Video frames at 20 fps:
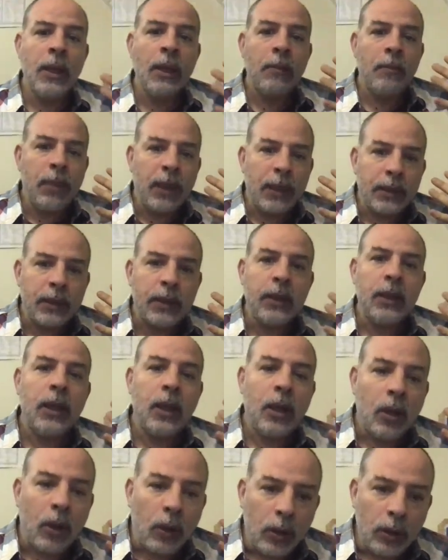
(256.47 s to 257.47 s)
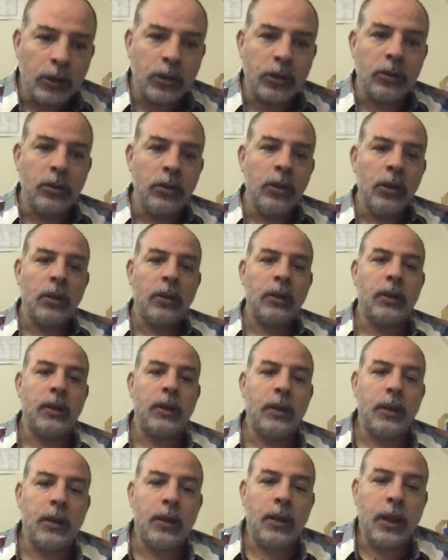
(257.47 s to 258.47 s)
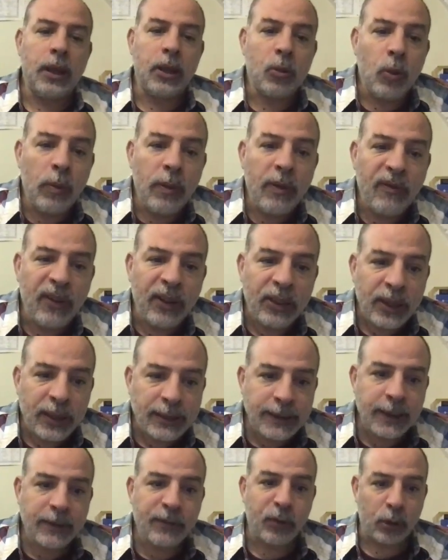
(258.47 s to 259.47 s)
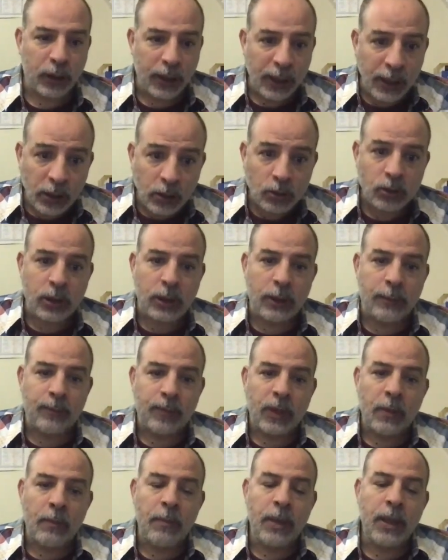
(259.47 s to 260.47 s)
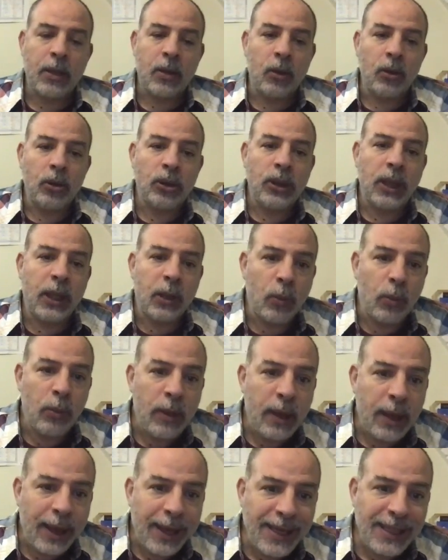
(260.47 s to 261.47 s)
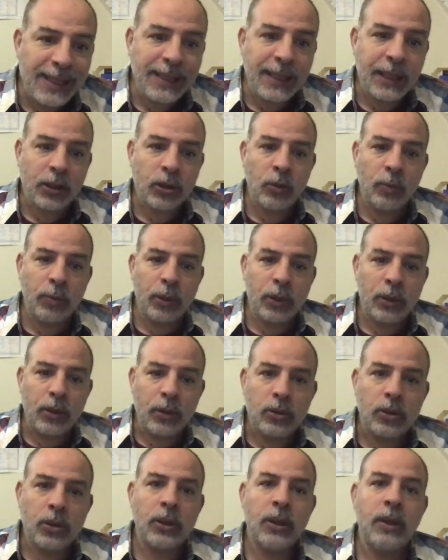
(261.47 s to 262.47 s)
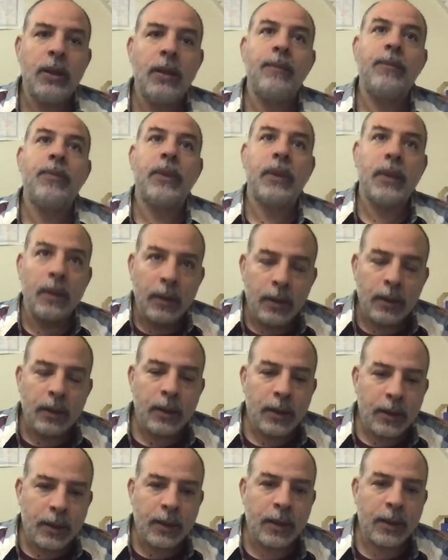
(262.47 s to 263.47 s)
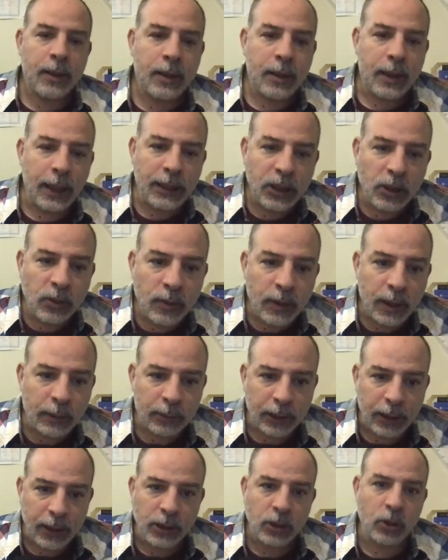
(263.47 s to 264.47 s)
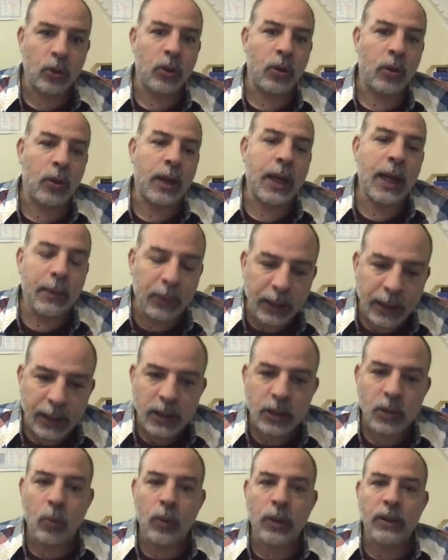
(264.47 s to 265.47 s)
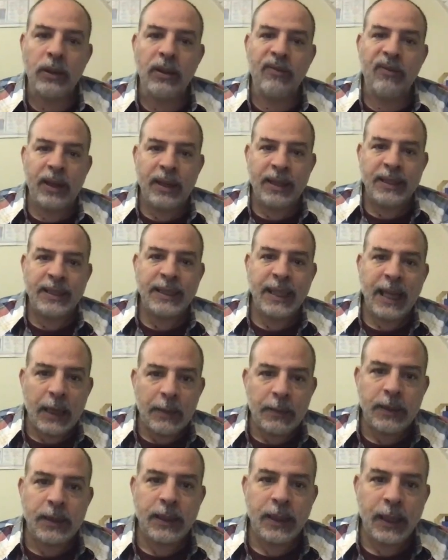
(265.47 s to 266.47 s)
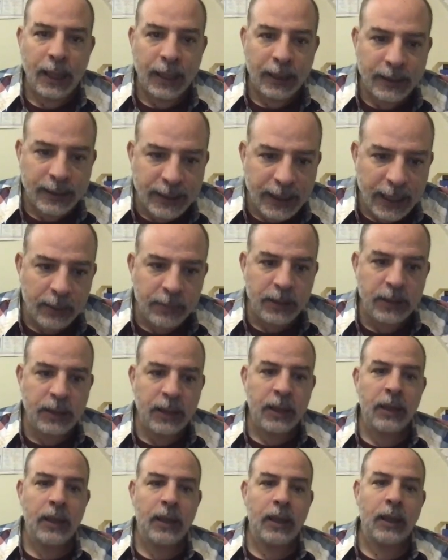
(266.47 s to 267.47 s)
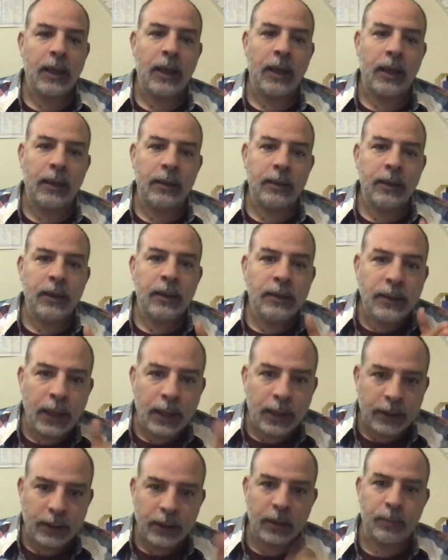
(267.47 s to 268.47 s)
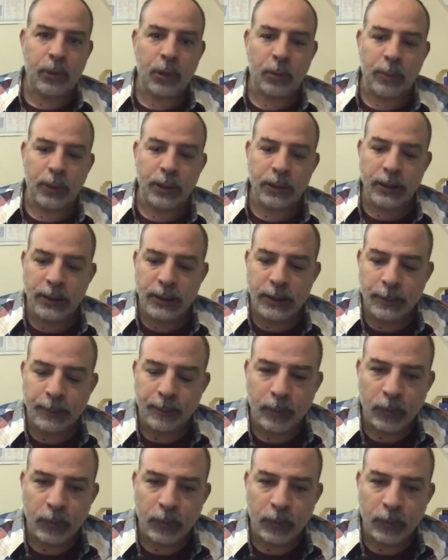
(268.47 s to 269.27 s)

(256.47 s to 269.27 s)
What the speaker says: But also, it will be fantastic for industry because it will be easier to produce calcium carbonates or carbonates with different shapes and targeted properties.